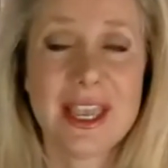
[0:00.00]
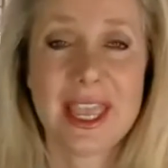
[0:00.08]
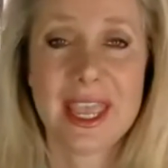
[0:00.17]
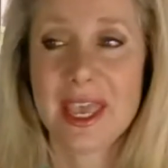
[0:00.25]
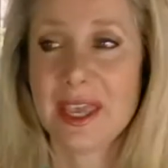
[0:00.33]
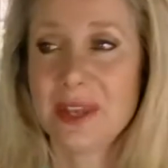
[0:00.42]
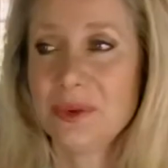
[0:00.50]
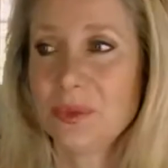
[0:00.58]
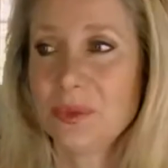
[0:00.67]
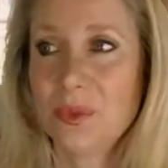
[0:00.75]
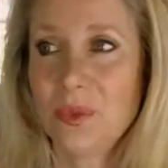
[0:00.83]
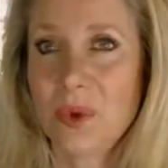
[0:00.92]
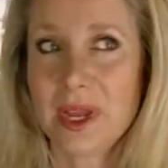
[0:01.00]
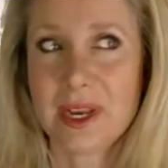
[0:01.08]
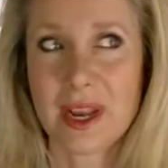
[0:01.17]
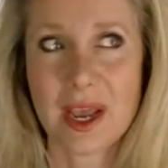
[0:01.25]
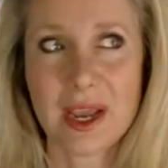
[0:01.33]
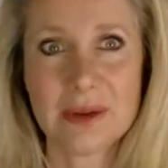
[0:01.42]
And
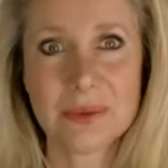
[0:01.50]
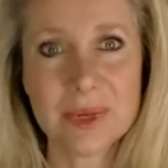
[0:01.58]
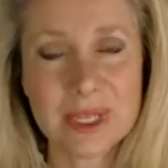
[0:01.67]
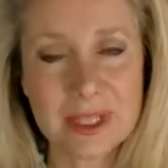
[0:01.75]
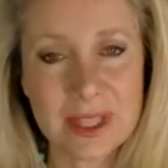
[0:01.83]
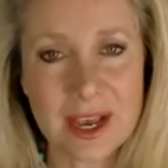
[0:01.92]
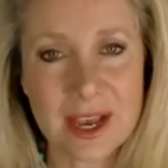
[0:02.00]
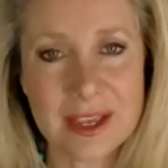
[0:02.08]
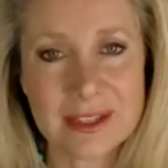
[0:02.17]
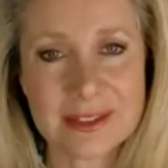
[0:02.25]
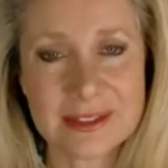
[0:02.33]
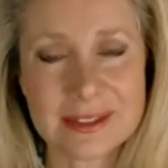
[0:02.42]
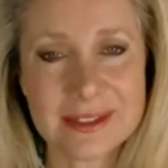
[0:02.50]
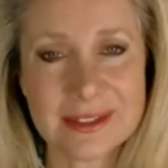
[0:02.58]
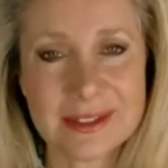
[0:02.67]
what I realized